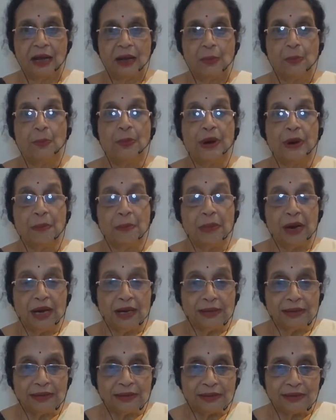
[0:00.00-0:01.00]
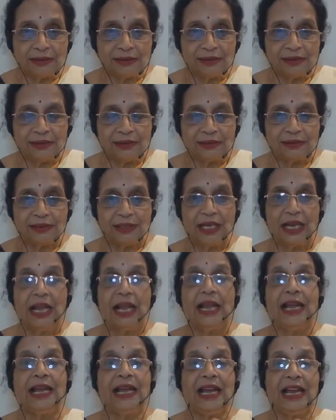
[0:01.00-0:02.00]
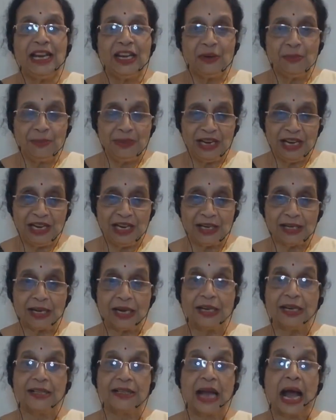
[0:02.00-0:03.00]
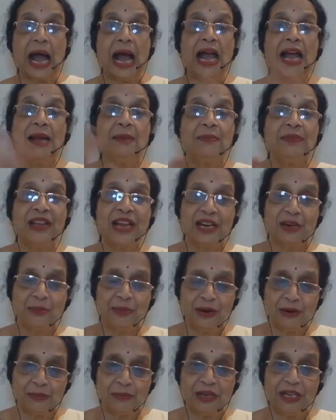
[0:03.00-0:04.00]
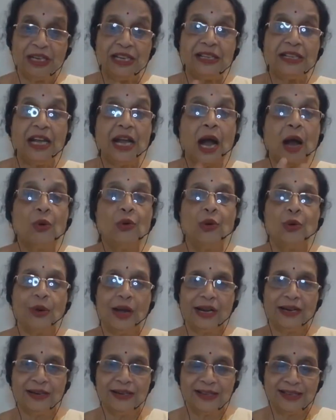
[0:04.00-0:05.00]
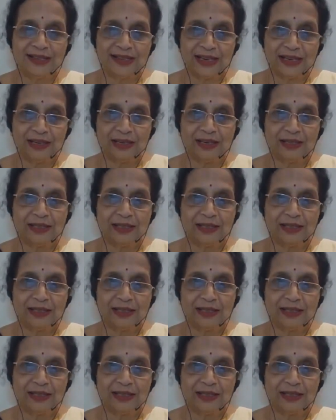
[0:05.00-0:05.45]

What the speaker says: Brahman in me, that is, I am that Brahmaniti? How do I understand?